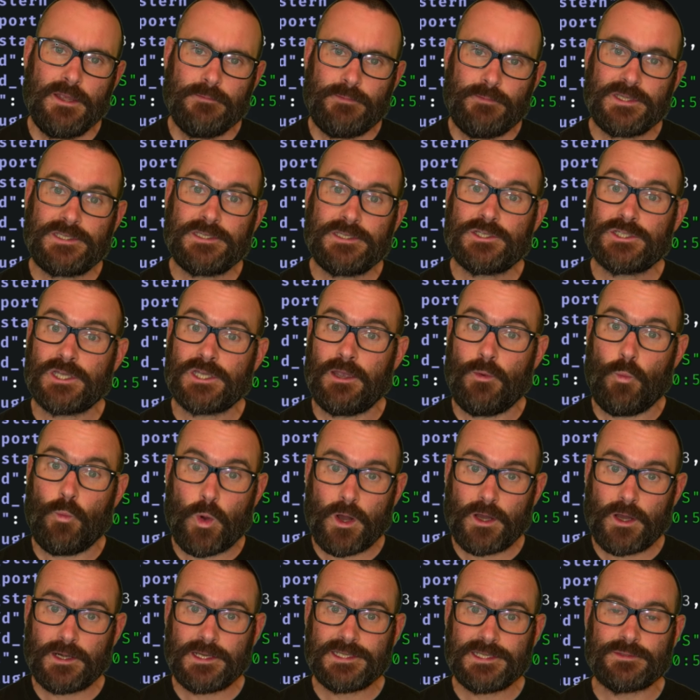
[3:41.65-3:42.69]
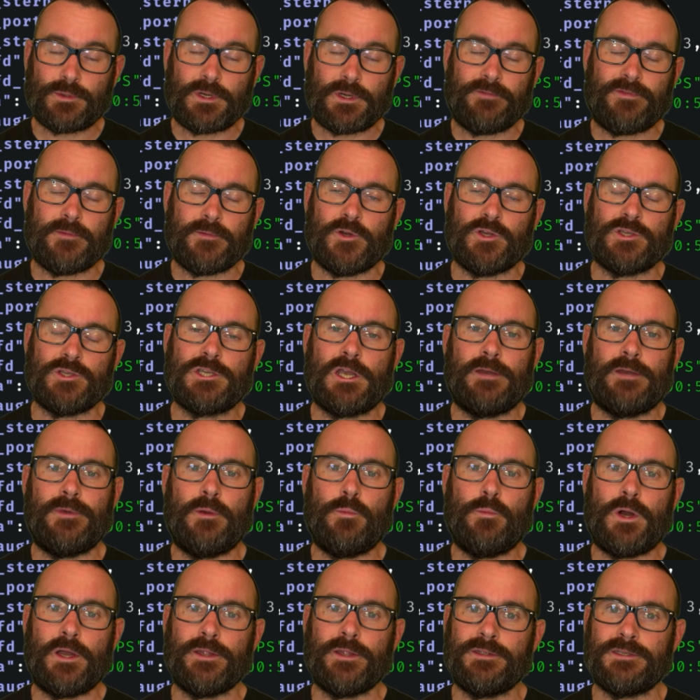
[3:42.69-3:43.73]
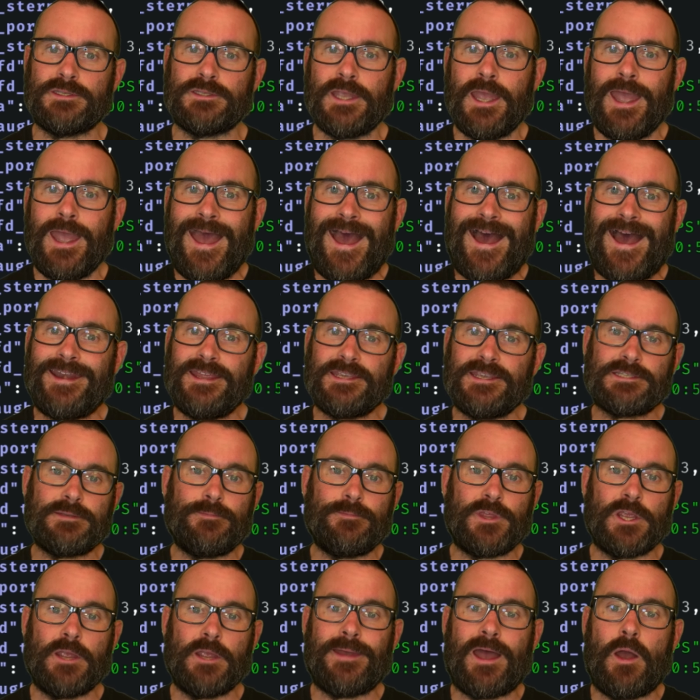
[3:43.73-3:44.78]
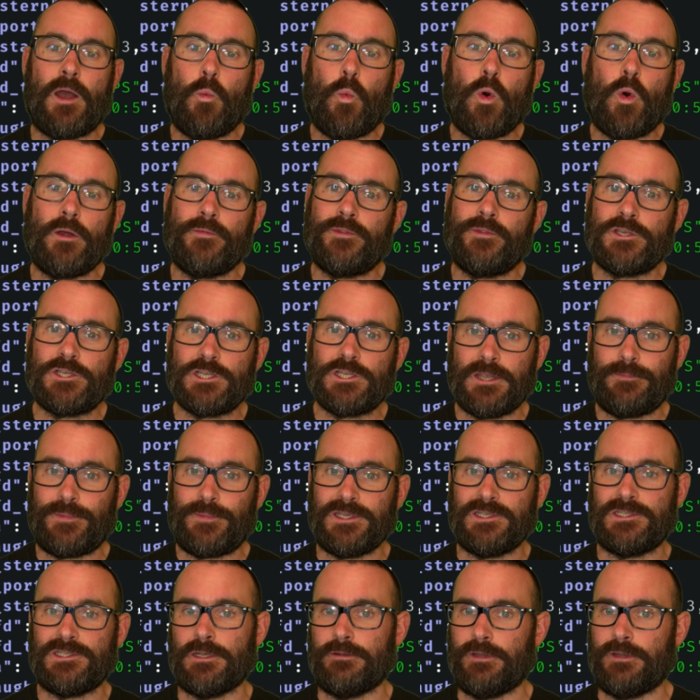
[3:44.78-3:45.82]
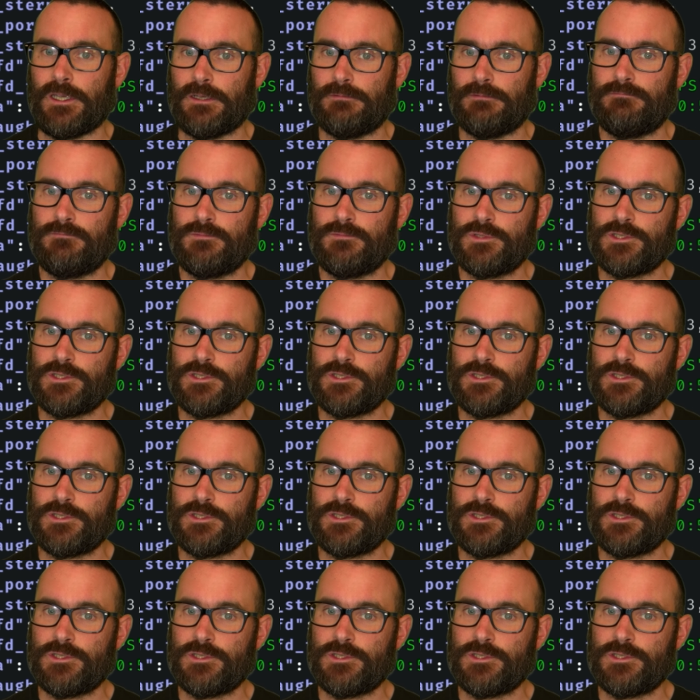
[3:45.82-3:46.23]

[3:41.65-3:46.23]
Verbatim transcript: Message type one is one of the most common ones, and it's something about what the ship is doing.